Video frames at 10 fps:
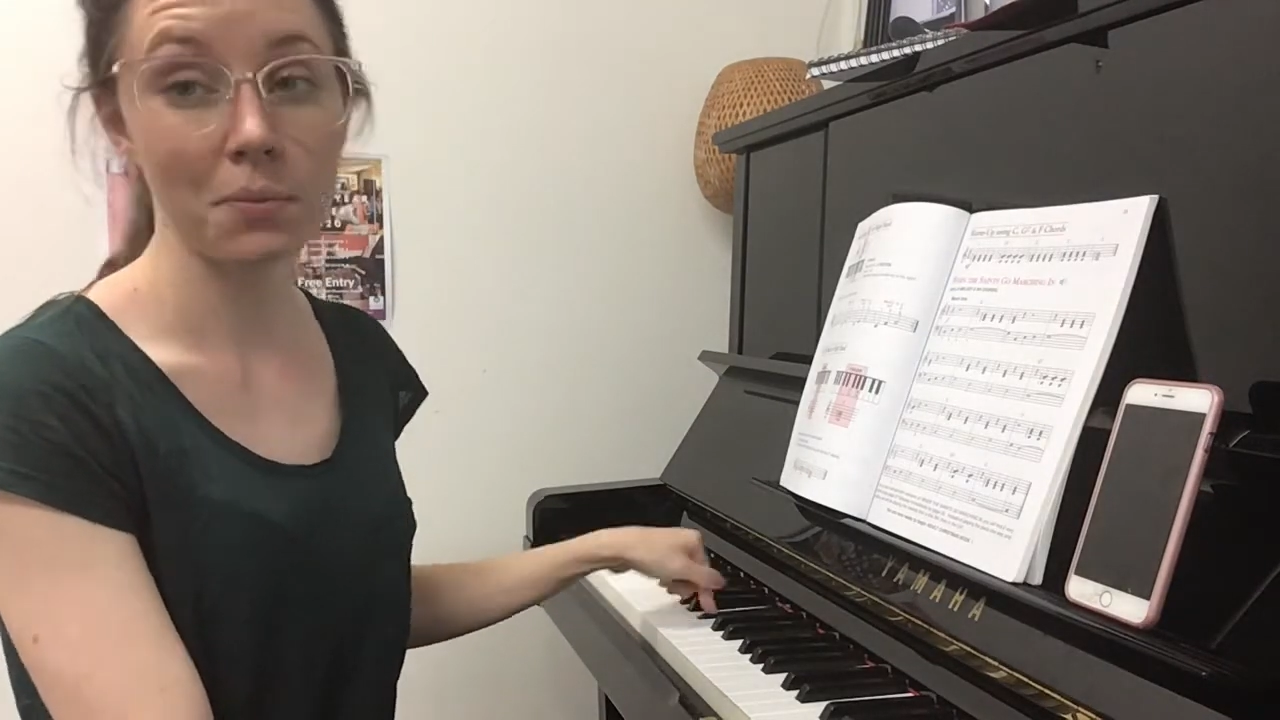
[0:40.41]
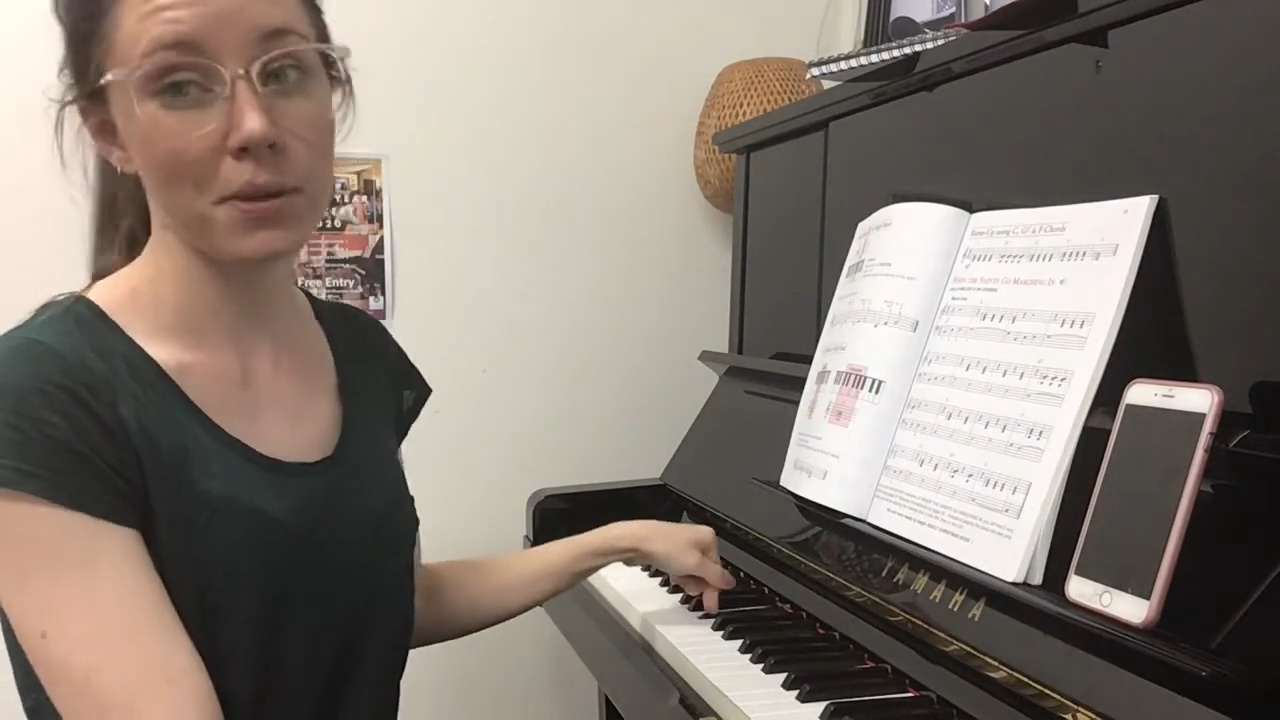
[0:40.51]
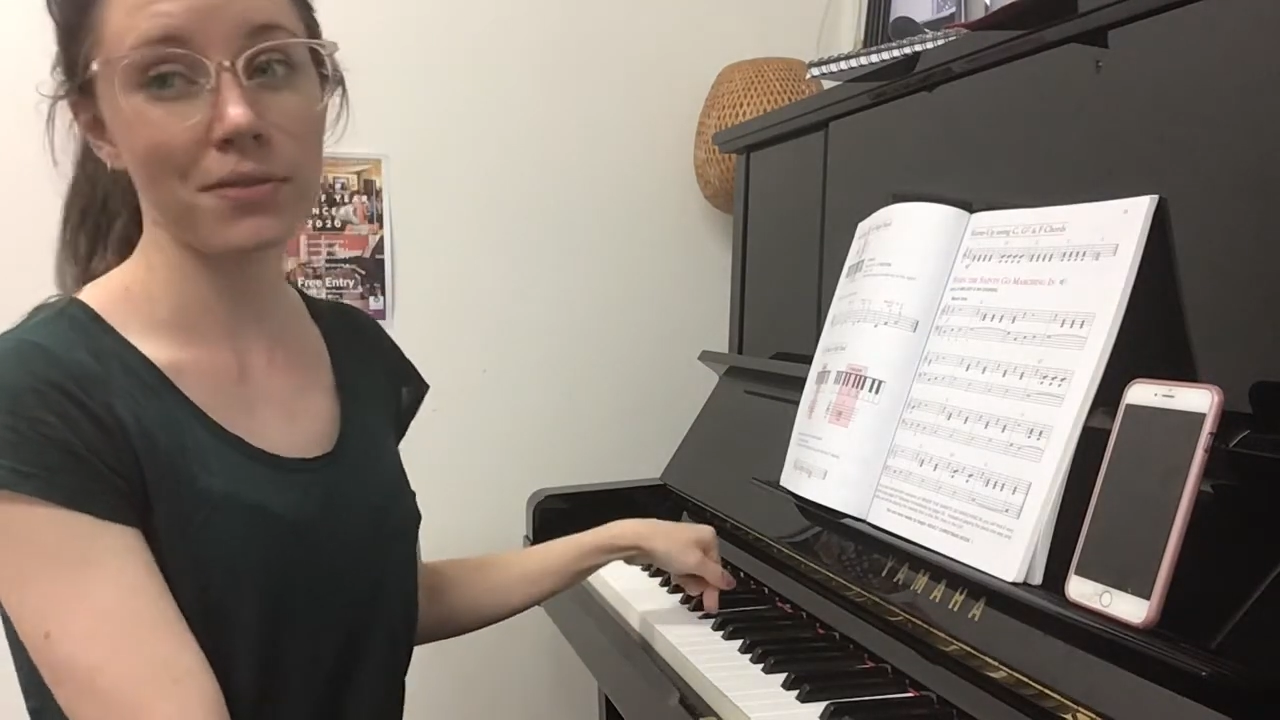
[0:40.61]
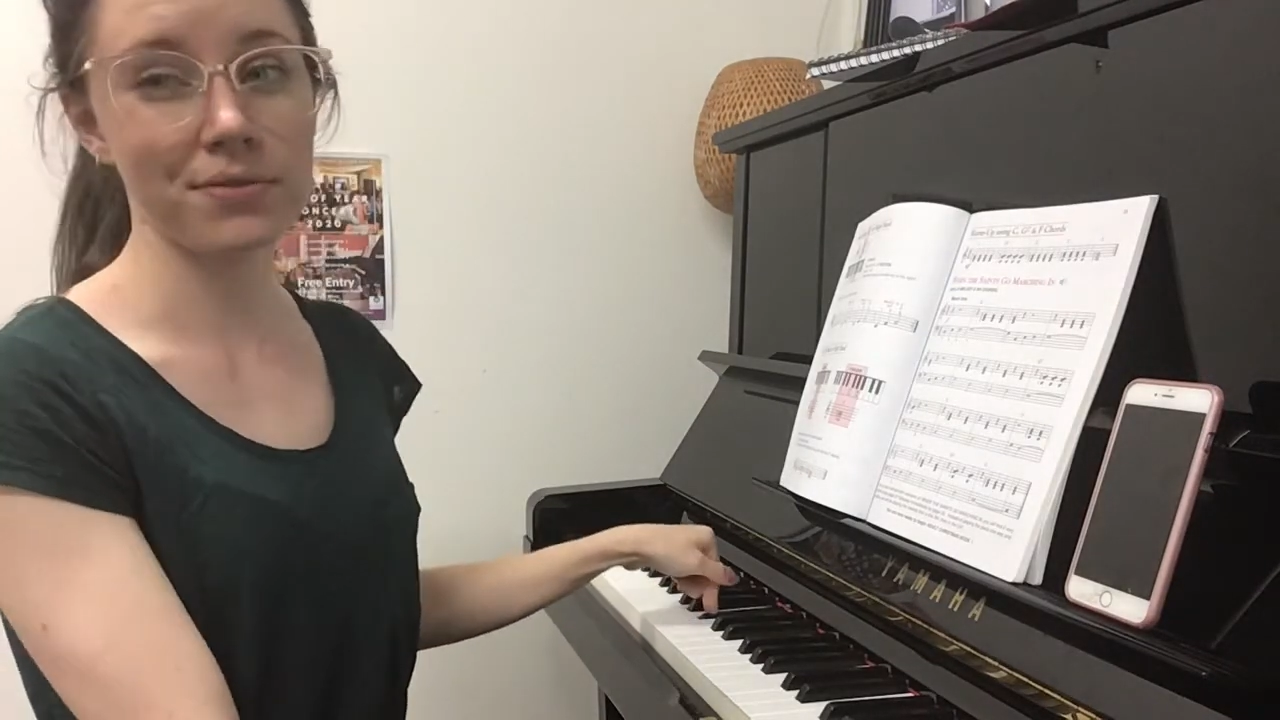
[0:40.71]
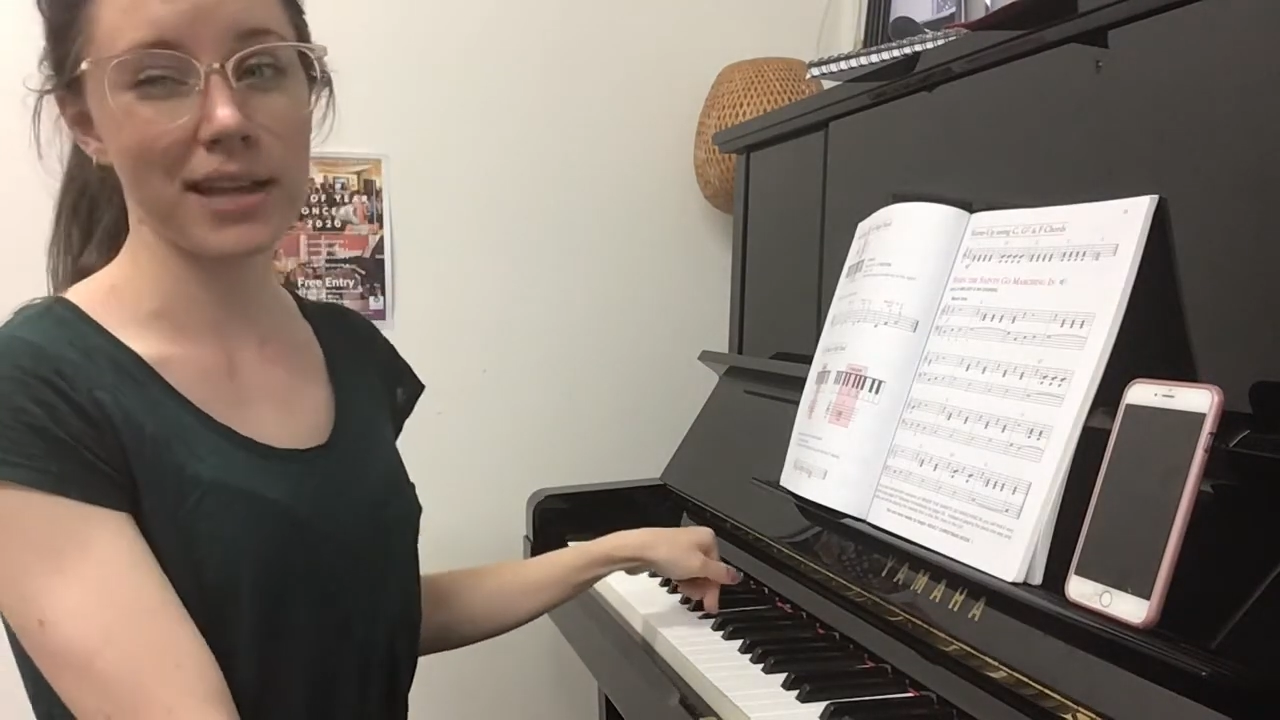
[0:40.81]
B
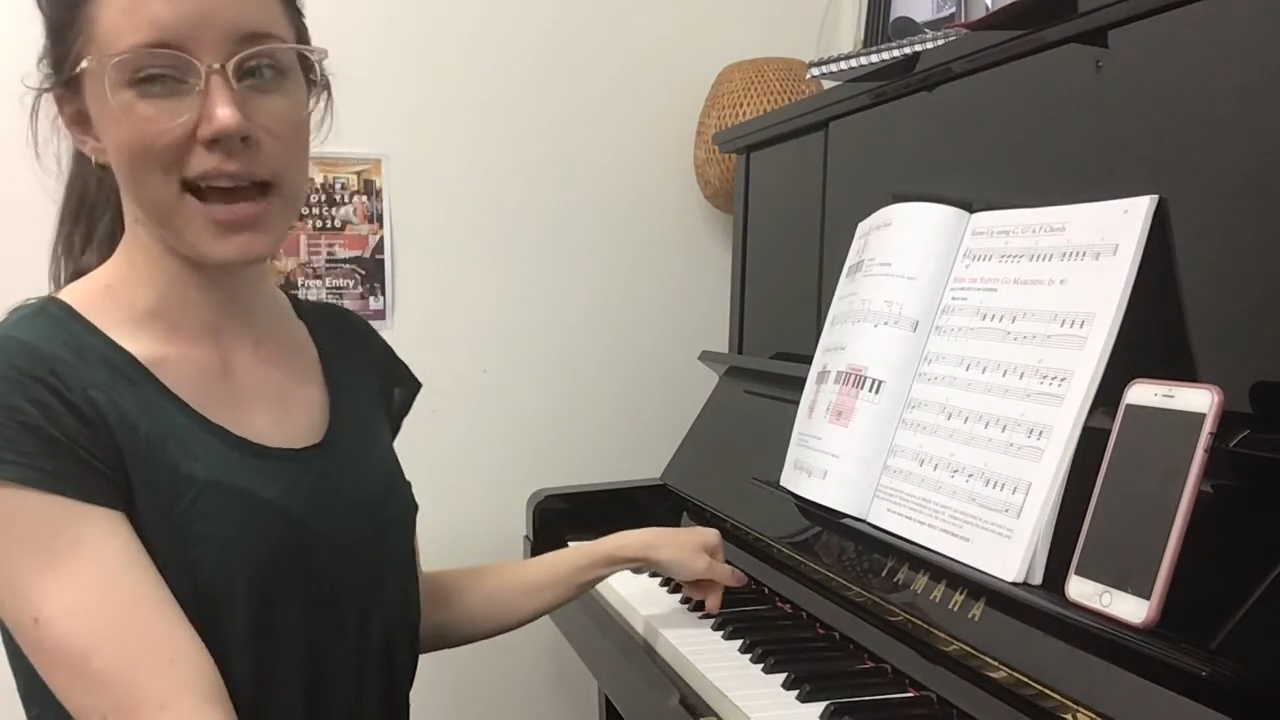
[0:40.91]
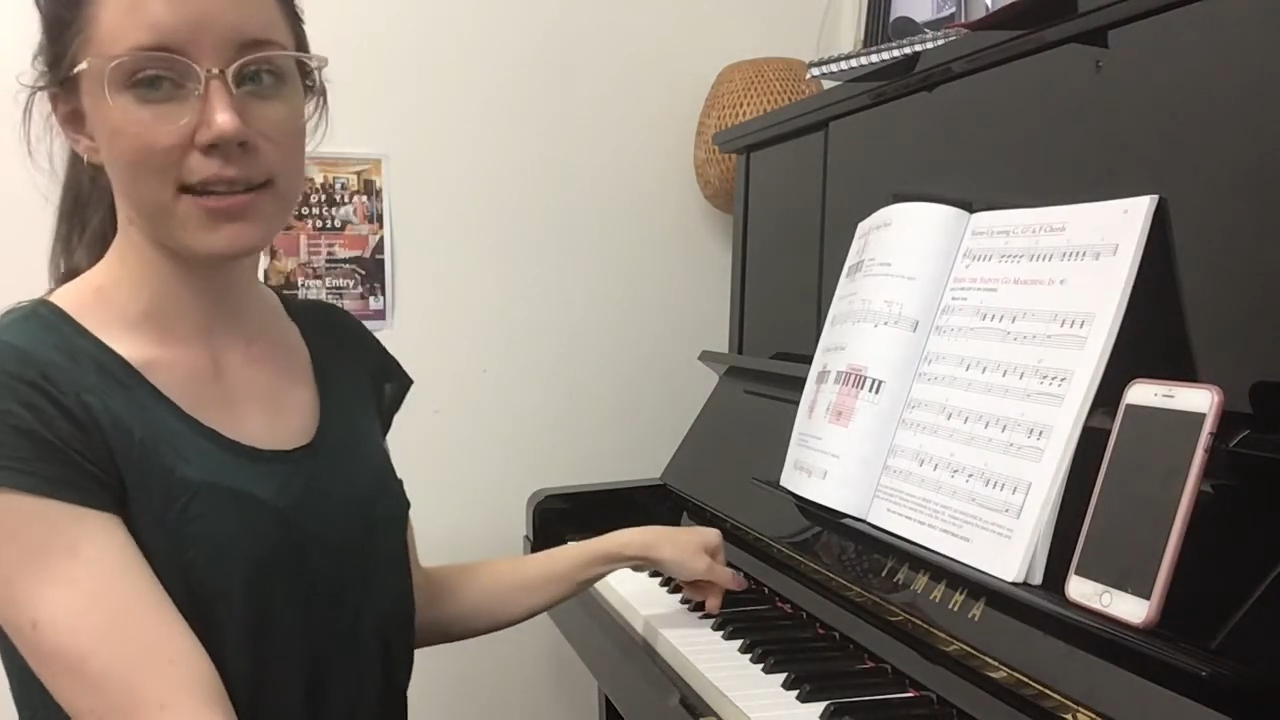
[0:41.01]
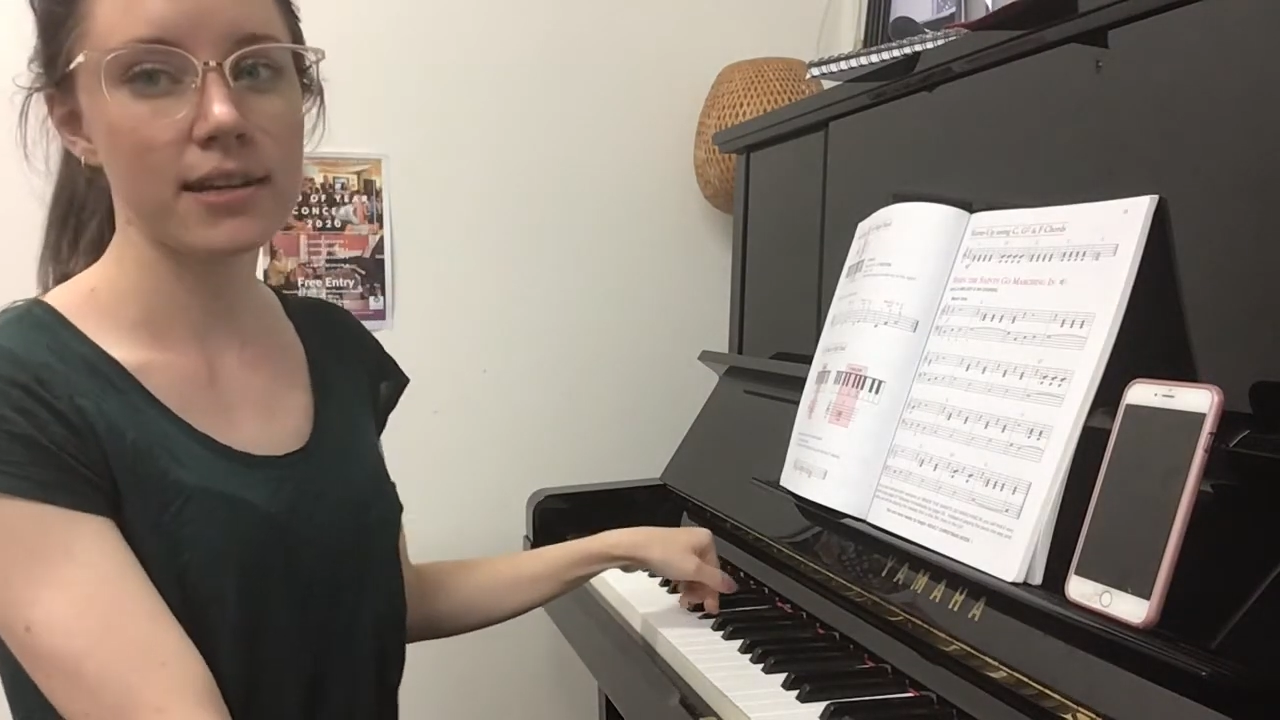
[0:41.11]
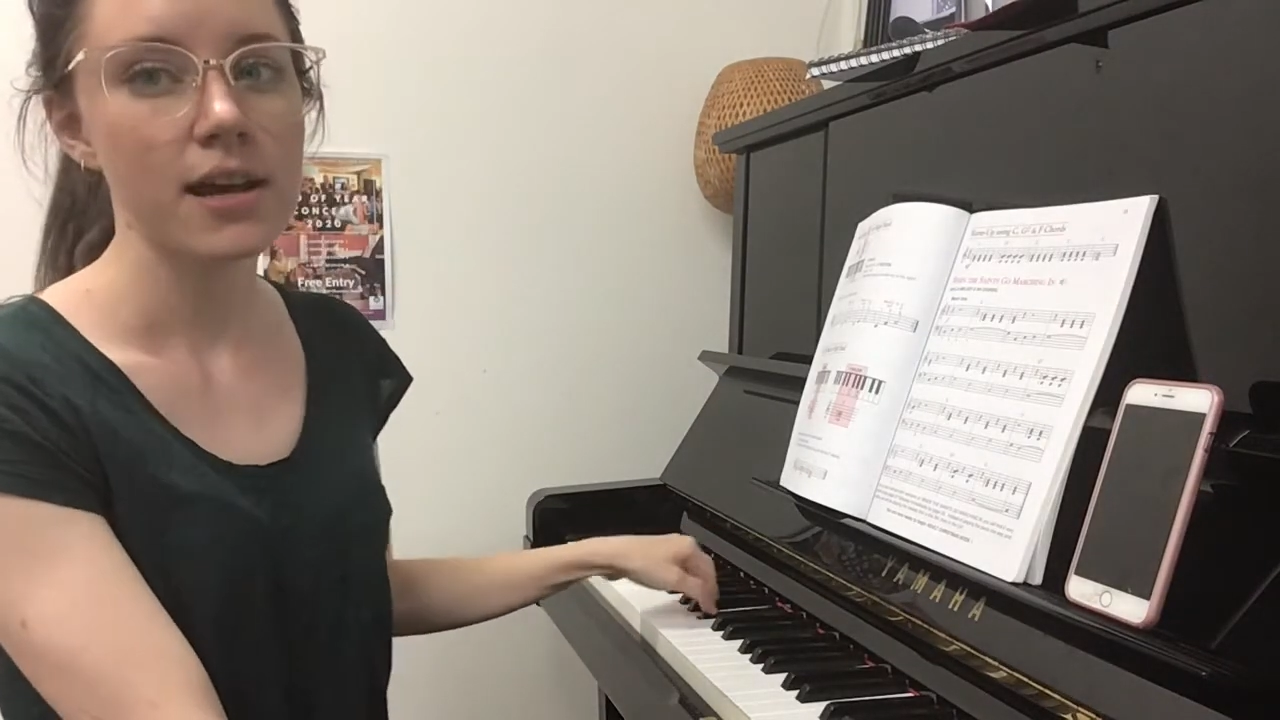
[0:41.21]
flat.